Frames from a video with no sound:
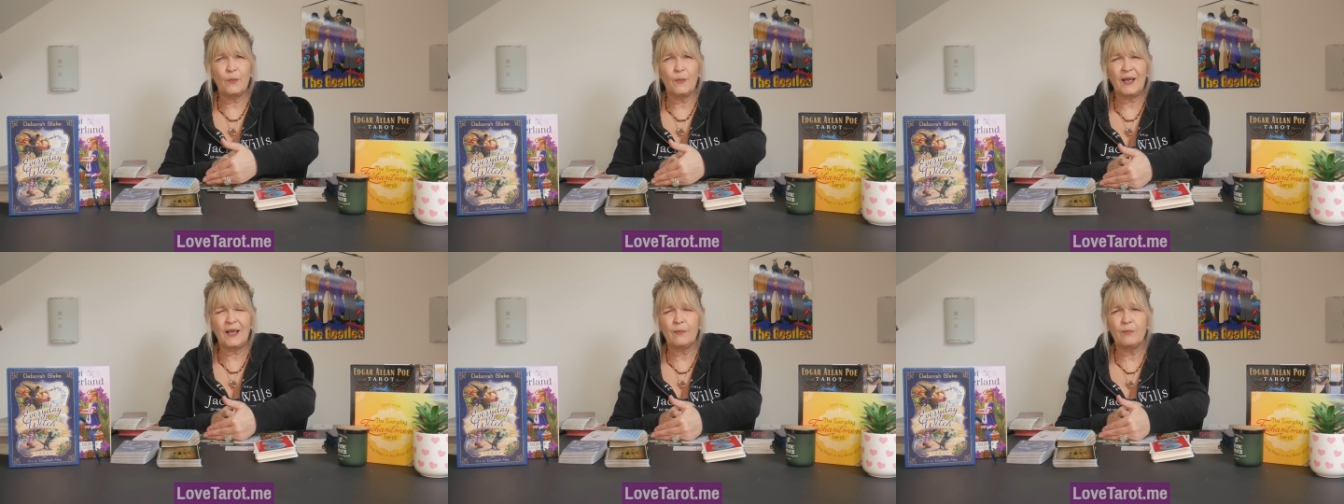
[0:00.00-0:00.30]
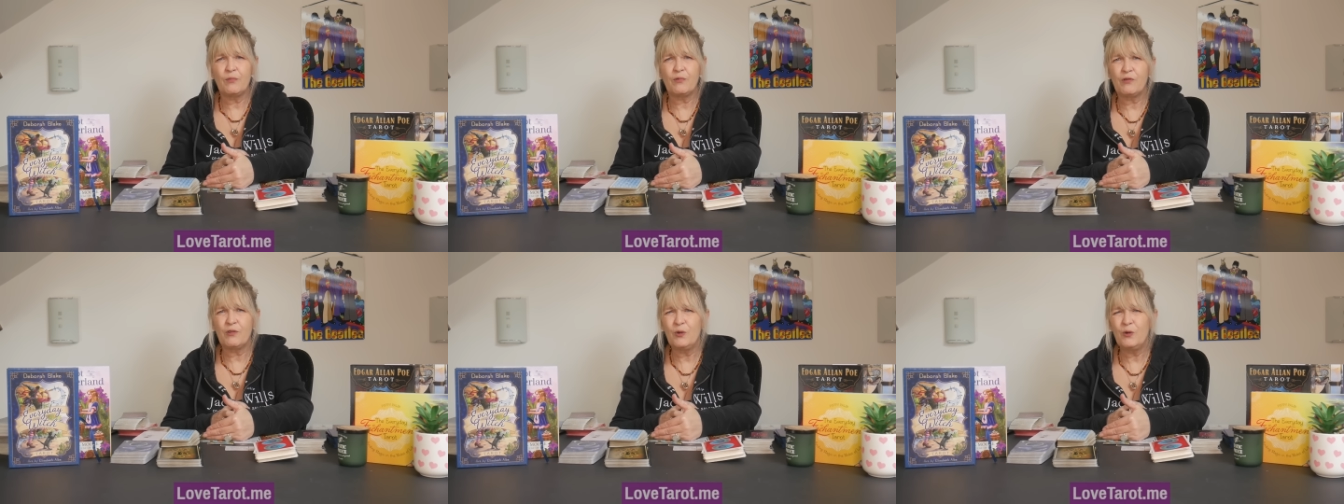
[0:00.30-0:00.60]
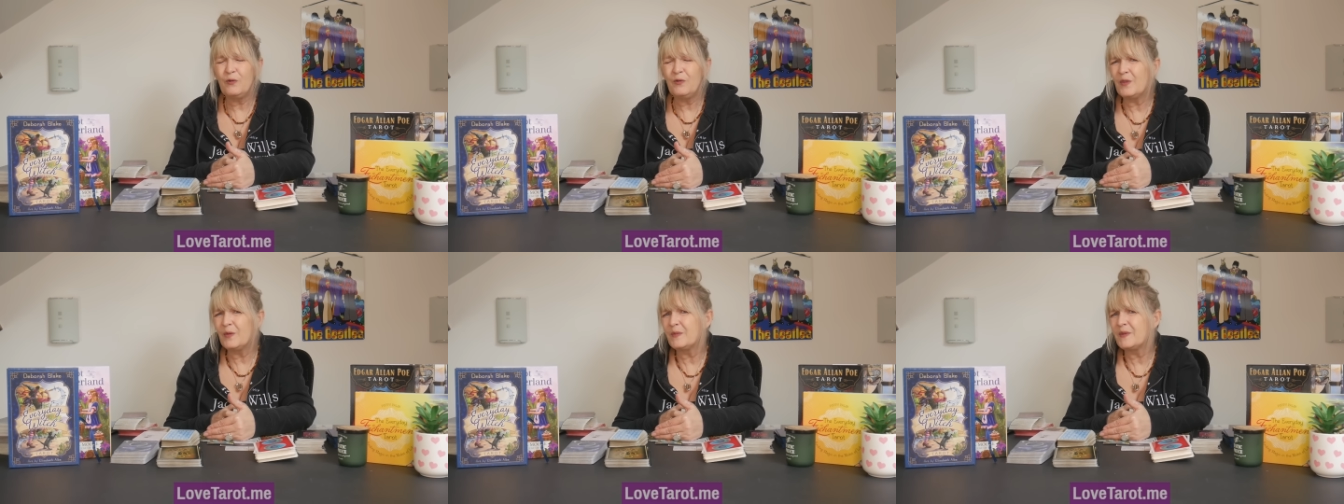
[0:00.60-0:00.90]
back and
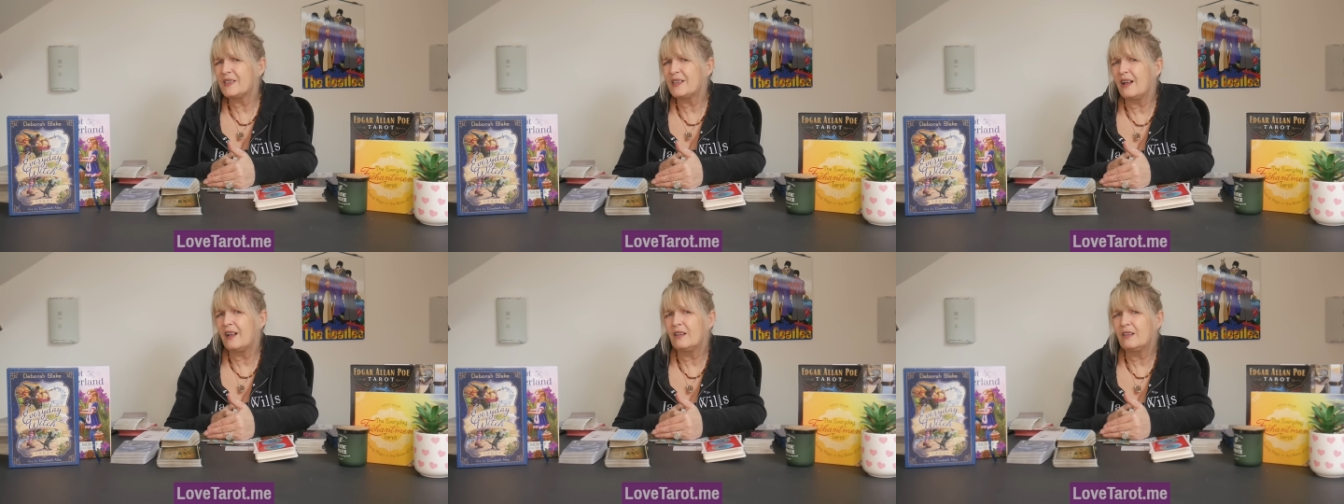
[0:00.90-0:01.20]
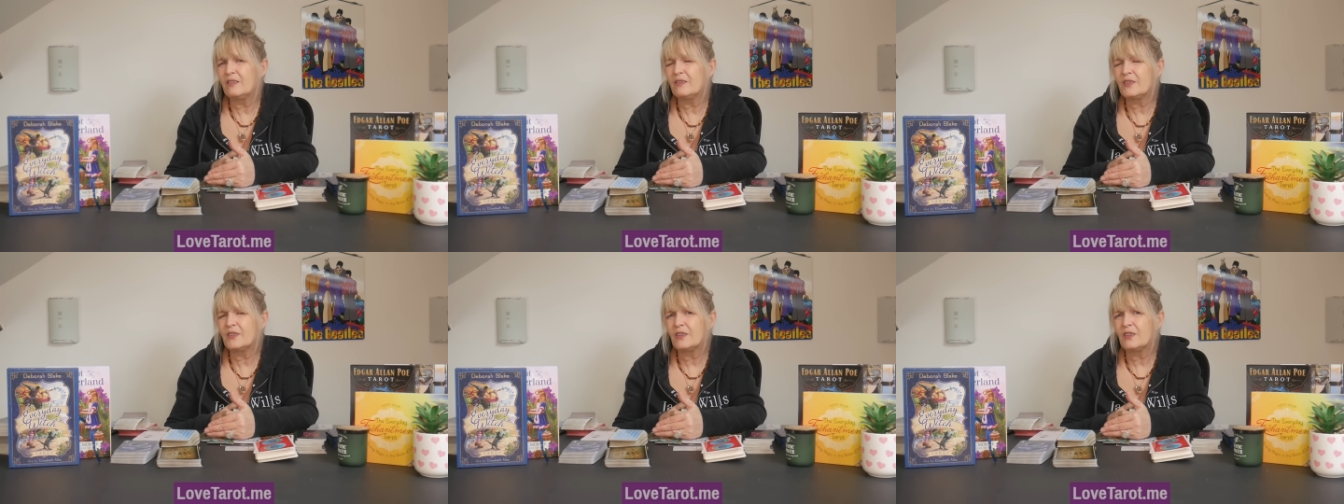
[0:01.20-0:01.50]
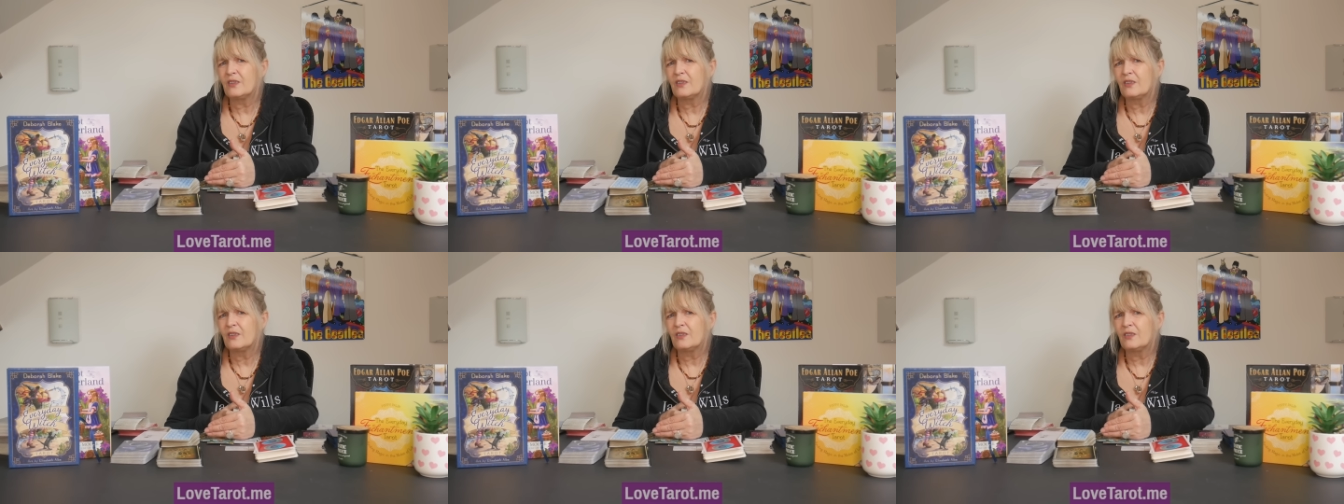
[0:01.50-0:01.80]
prove themselves
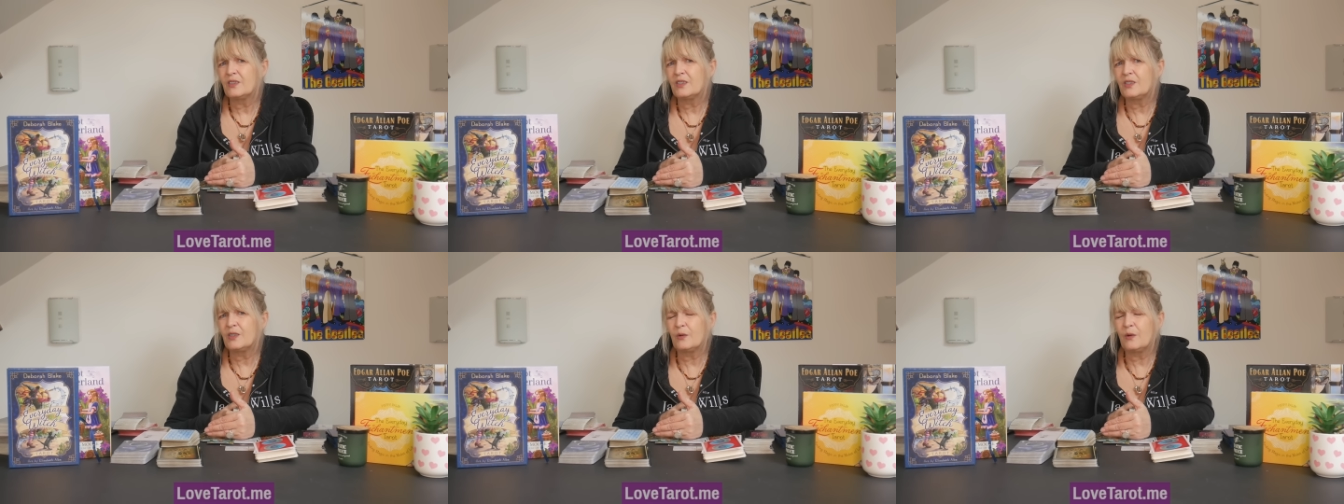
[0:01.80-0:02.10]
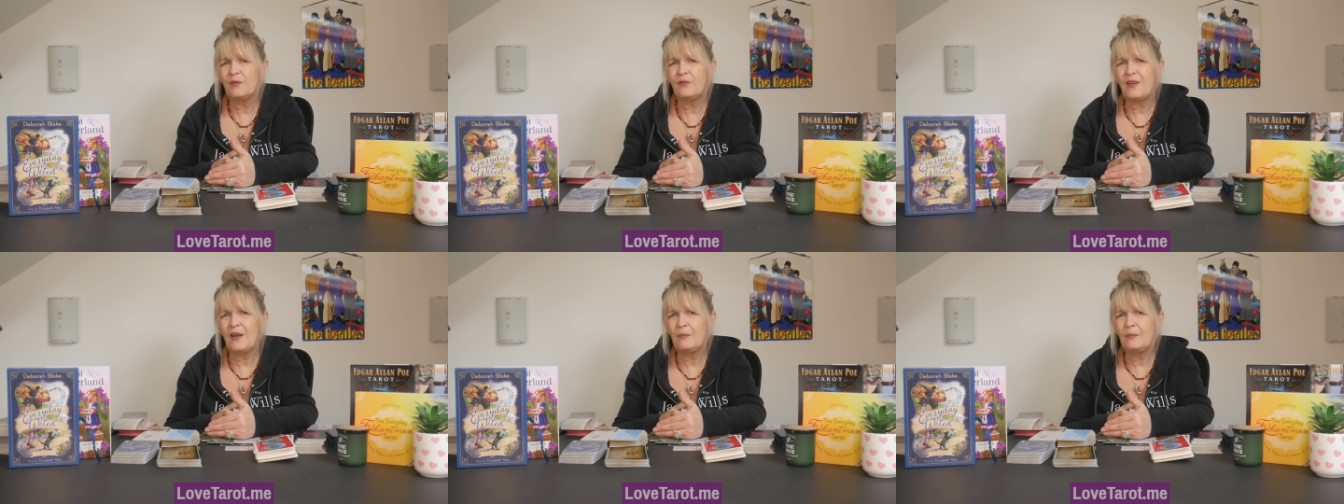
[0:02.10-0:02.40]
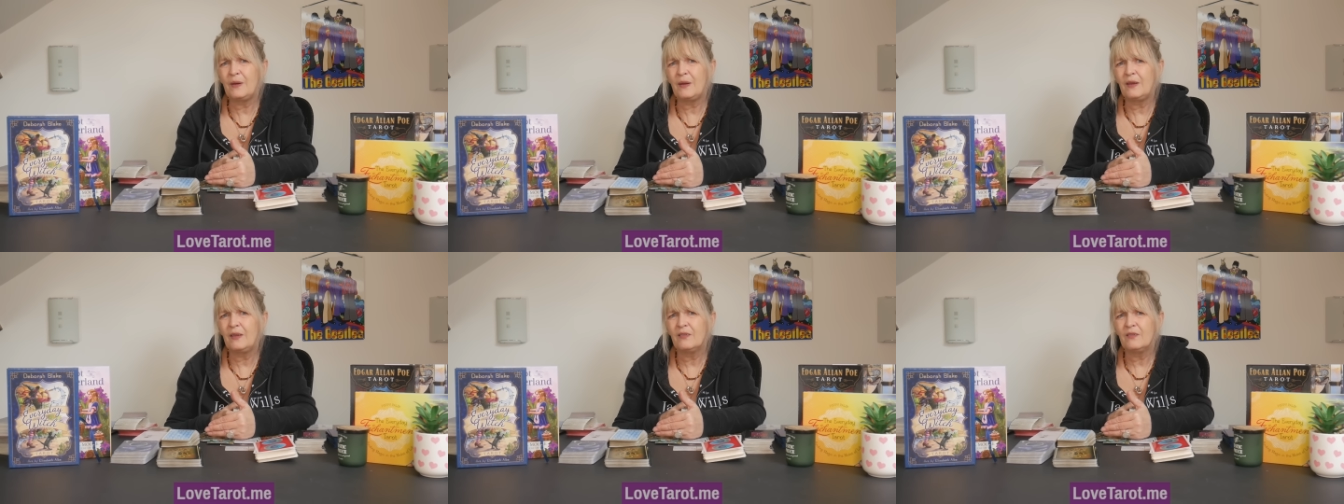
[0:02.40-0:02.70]
to a
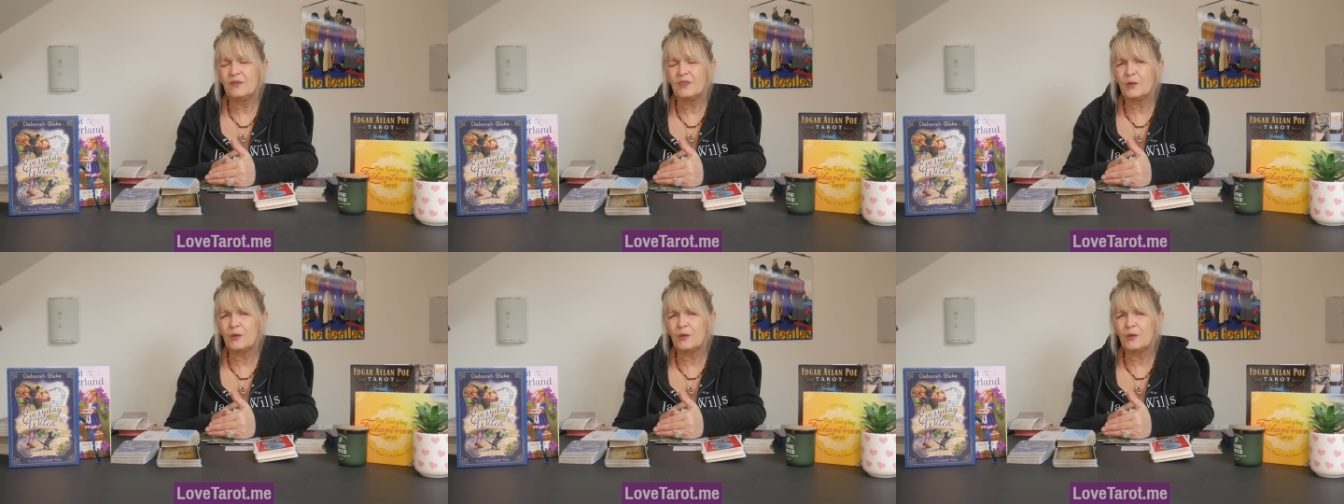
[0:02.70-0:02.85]
family,